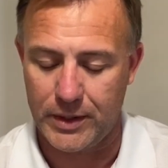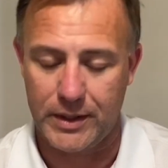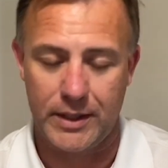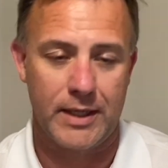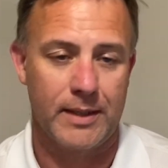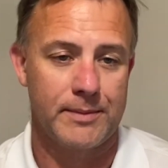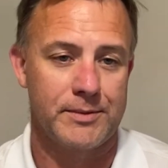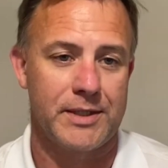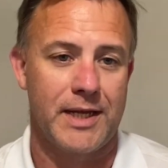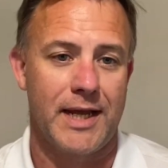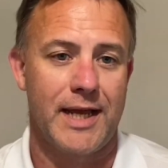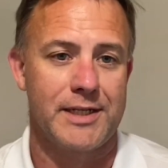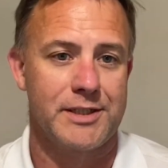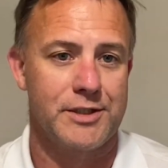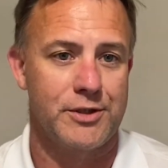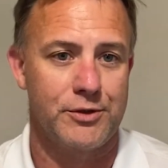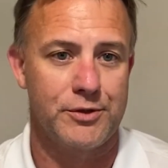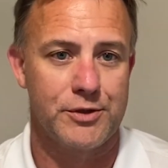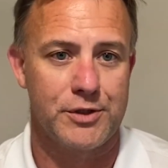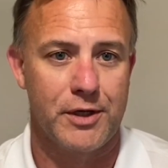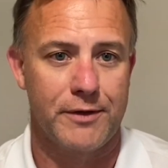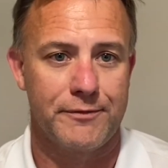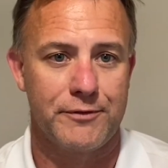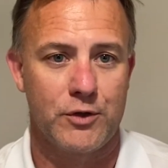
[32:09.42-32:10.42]
it comes to asking
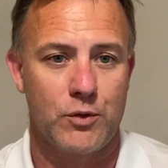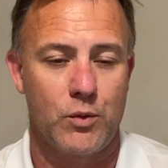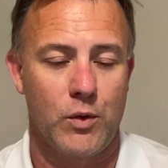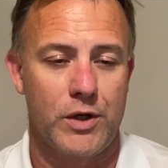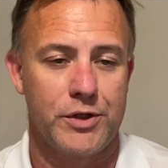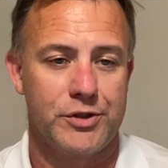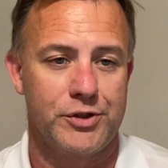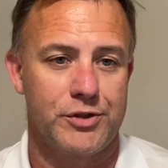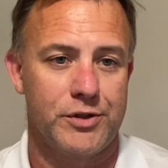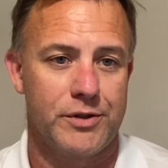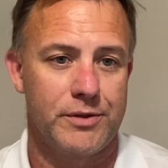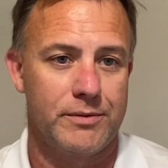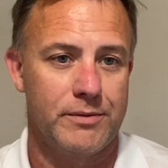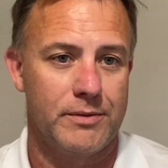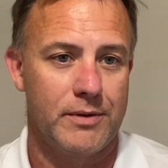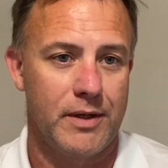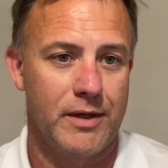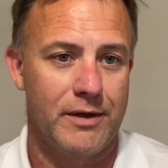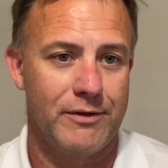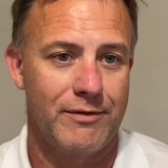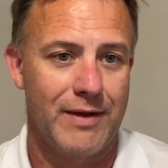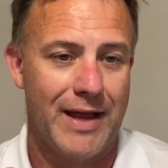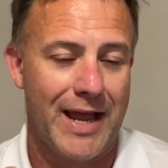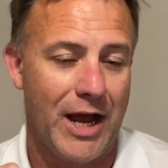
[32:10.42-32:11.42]
yourself the question
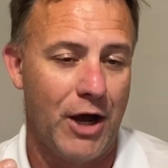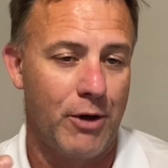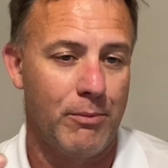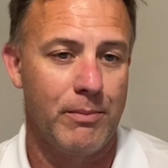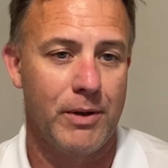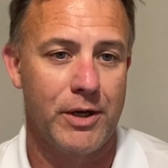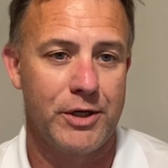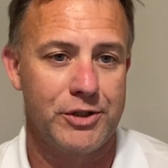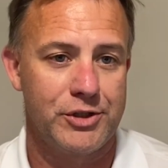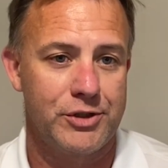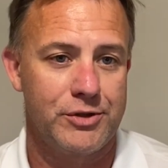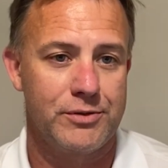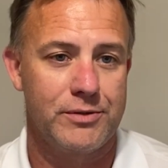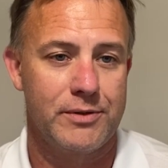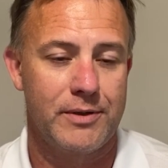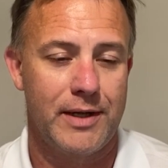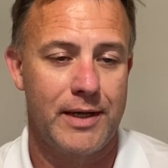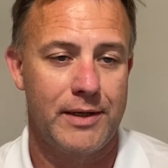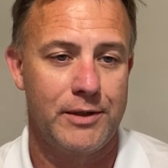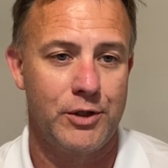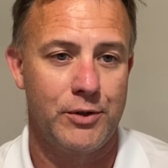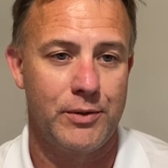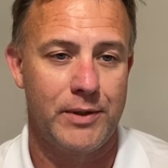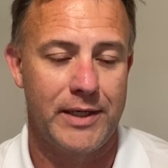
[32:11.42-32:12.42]
of how much
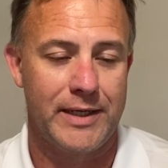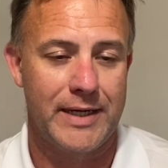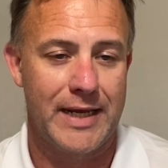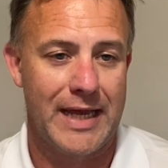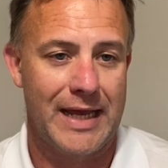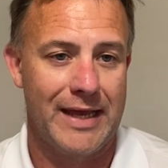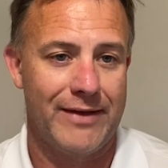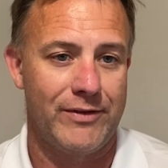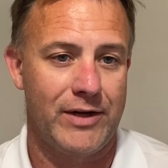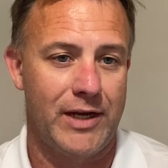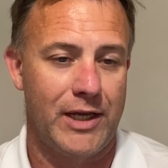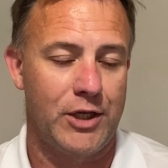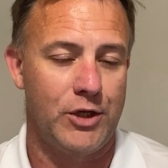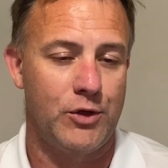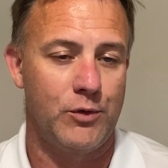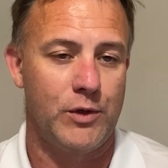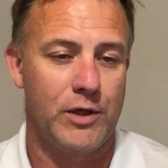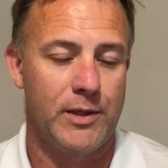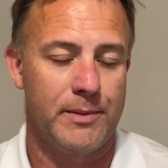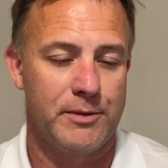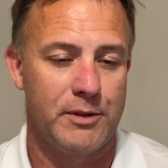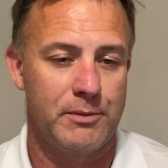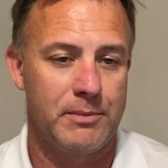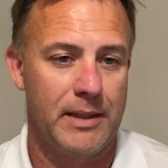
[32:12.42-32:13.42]
you need to have an
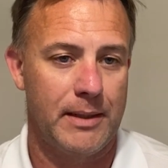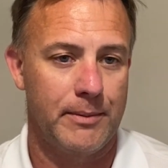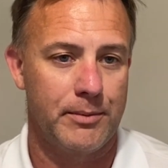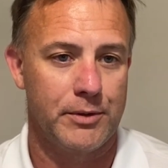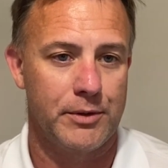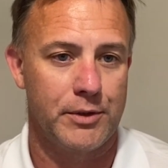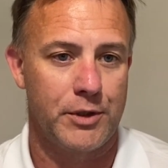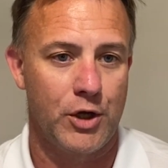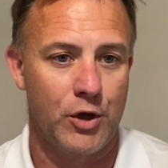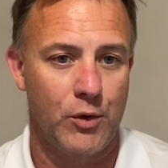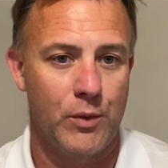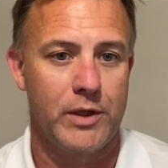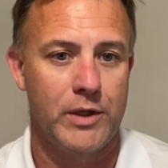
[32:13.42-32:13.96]
AUM to be able to go